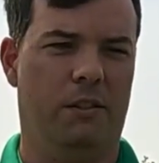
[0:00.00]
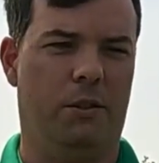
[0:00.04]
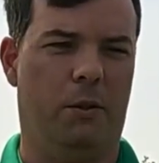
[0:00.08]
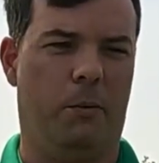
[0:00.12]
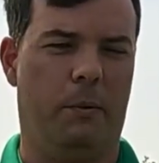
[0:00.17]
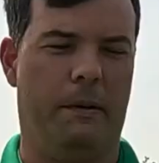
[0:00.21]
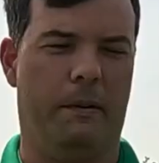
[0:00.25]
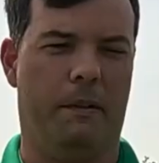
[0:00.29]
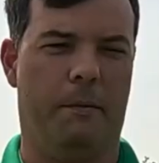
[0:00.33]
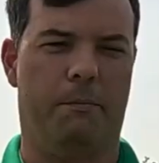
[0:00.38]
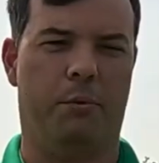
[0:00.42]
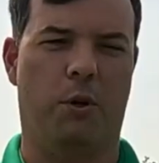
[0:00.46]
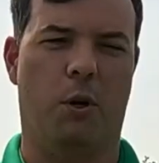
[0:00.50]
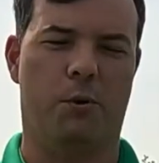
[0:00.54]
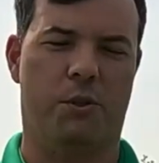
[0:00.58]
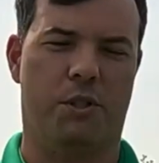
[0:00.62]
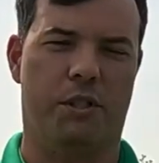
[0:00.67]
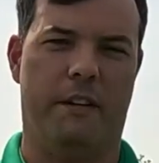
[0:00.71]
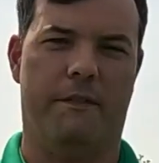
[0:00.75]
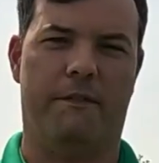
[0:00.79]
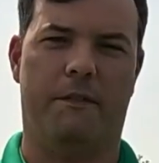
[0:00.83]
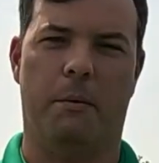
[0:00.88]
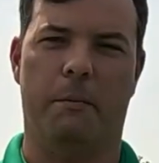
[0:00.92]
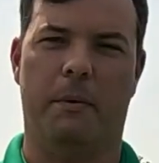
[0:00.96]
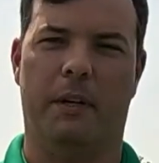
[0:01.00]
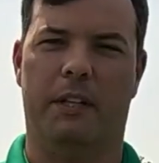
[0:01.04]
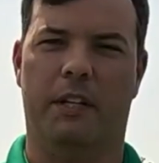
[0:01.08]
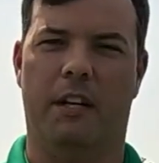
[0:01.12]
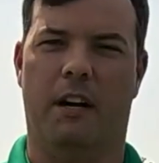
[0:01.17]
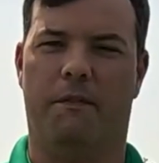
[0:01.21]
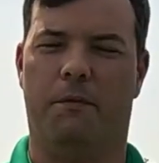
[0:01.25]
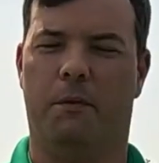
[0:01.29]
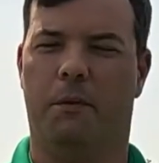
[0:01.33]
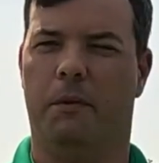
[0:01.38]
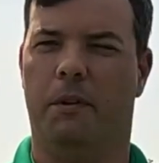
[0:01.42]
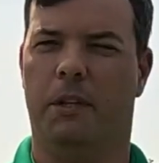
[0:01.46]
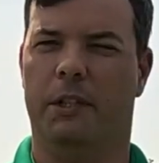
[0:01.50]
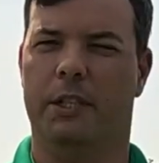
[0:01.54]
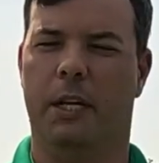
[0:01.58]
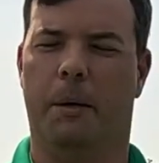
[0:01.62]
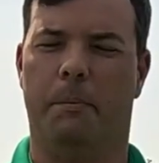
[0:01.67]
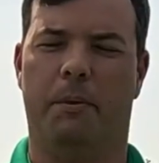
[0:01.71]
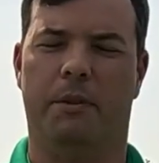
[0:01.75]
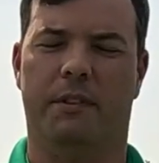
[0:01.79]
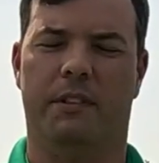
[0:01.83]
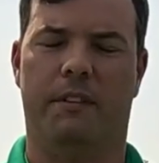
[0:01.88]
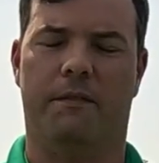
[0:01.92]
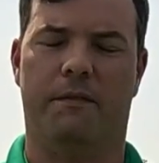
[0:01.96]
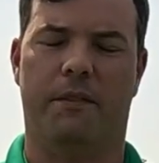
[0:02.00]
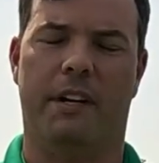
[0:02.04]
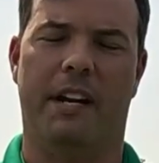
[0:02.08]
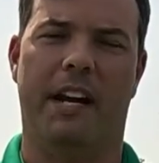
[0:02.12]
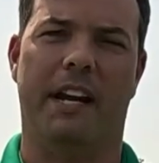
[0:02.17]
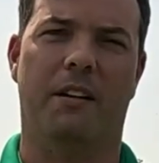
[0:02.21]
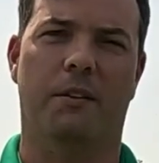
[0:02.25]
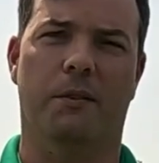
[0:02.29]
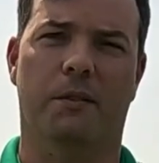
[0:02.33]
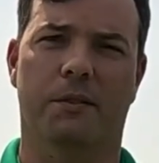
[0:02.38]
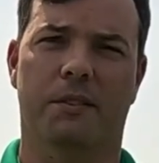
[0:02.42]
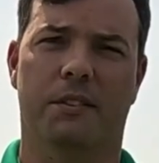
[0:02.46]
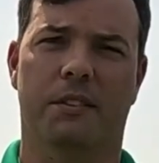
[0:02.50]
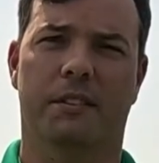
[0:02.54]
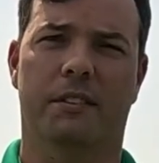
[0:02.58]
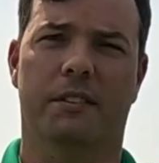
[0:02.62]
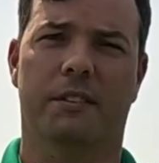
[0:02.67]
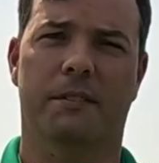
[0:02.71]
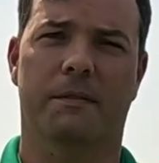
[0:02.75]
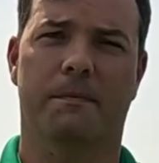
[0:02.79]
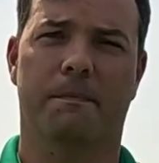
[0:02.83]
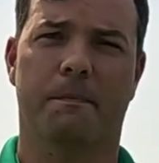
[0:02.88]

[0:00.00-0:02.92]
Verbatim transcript: So we approached it from a couple couple different angles.